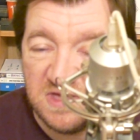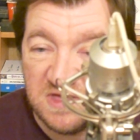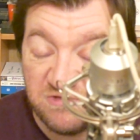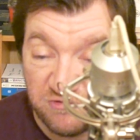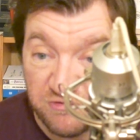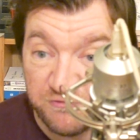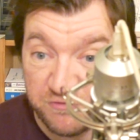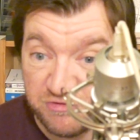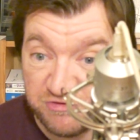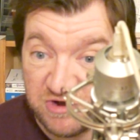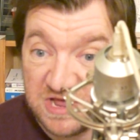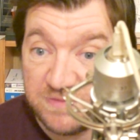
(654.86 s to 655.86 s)
does
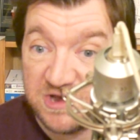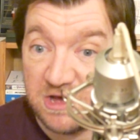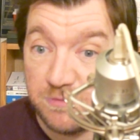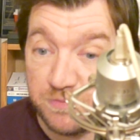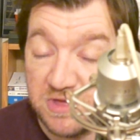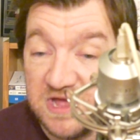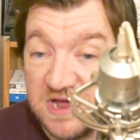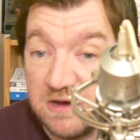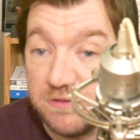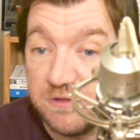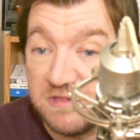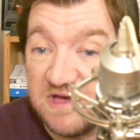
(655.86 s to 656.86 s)
frustrate me. Now, I played out
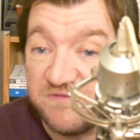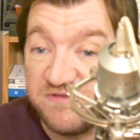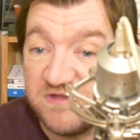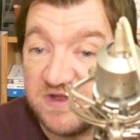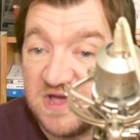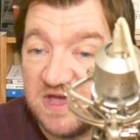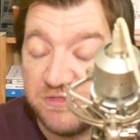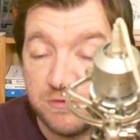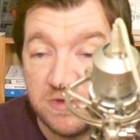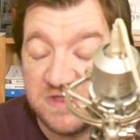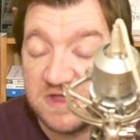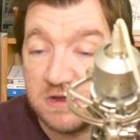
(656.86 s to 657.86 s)
on the left tonight. I thought
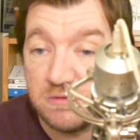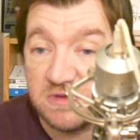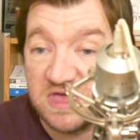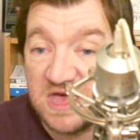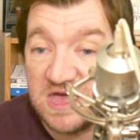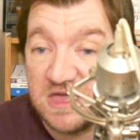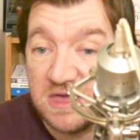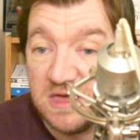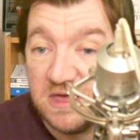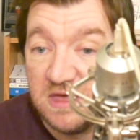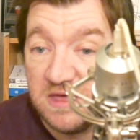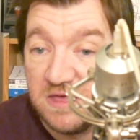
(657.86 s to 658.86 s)
he did okay.
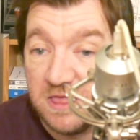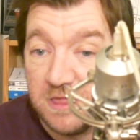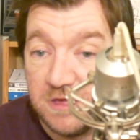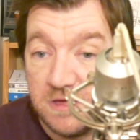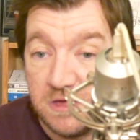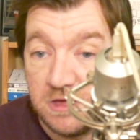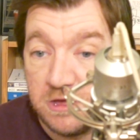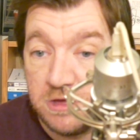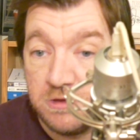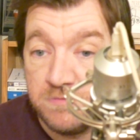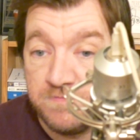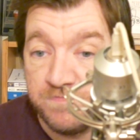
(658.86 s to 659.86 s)

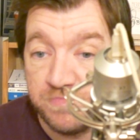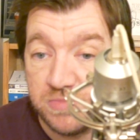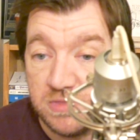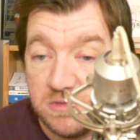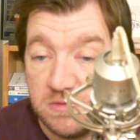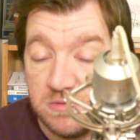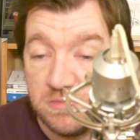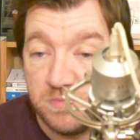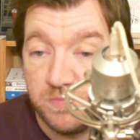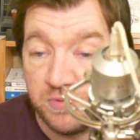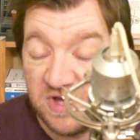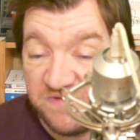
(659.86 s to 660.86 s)

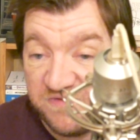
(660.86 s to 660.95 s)
But if